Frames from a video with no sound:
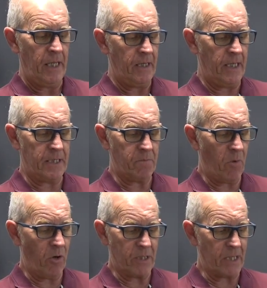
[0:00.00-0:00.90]
This
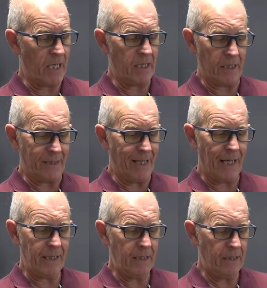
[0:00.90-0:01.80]
might take a
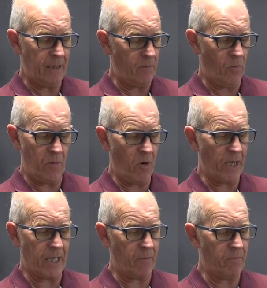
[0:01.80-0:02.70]
day. We
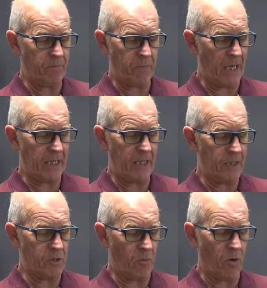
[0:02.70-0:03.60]
might come back in here
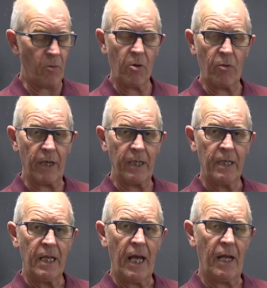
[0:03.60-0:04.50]
tomorrow morning
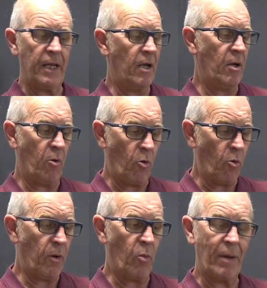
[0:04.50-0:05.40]
and it will all
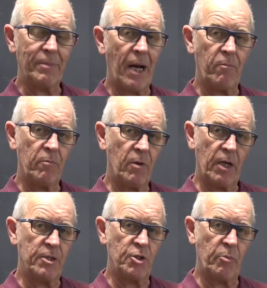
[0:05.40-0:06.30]
be webbed up
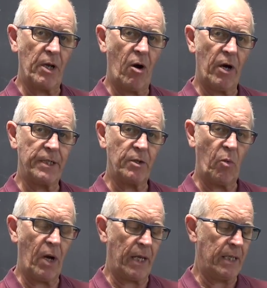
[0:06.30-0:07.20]
and she'll be hiding
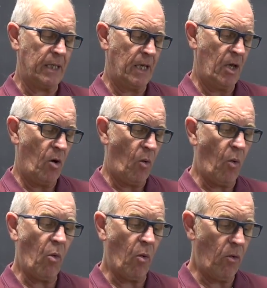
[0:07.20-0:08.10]
away,
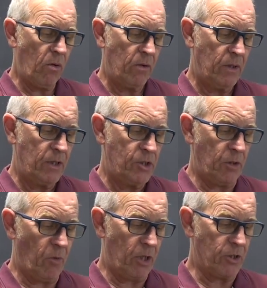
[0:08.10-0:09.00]
or she
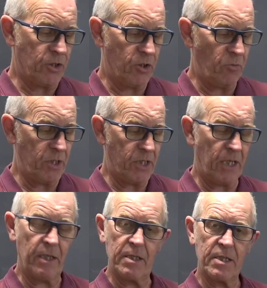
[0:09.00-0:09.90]
might just still be
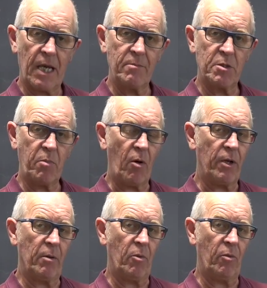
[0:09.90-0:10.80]
sitting in the same spot
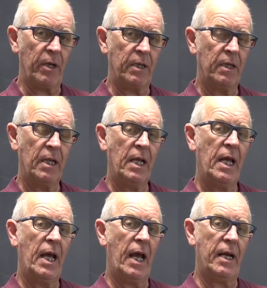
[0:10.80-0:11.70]
in the morning,
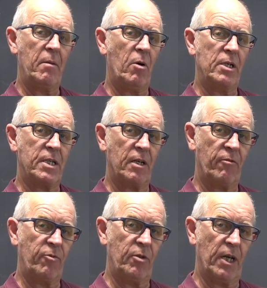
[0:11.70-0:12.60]
and it might take a
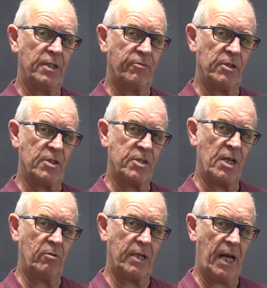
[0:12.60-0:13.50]
few days for her to
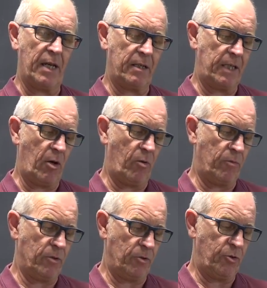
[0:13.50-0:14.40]
settle down and get on
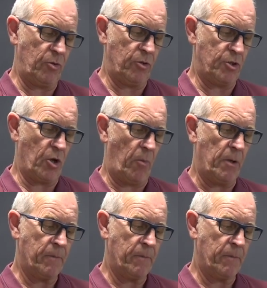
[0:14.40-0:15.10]
and do the job.